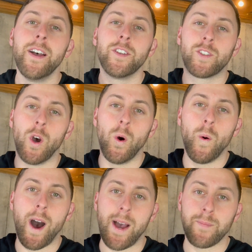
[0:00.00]

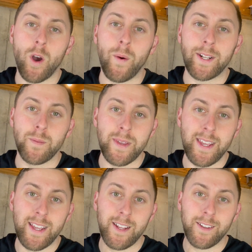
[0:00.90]
So I'm going to
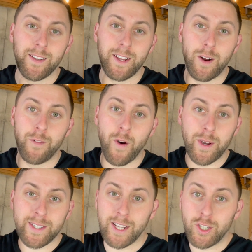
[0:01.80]
be,
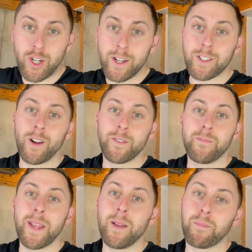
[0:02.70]
focusing just on
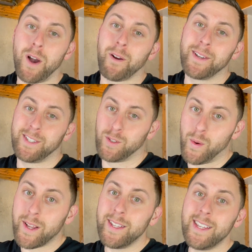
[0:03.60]
making progress as
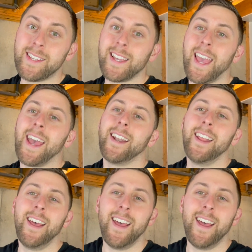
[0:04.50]
quickly as I can,